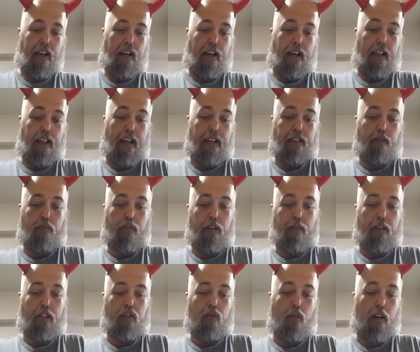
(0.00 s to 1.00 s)
And that's pretty
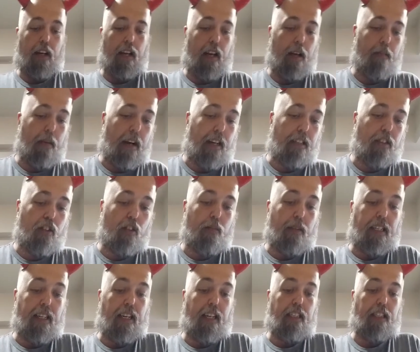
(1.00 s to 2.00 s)
much why I buy so
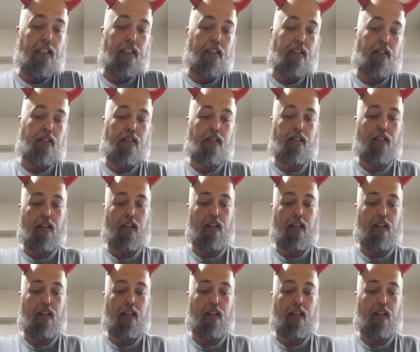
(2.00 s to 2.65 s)
many onions.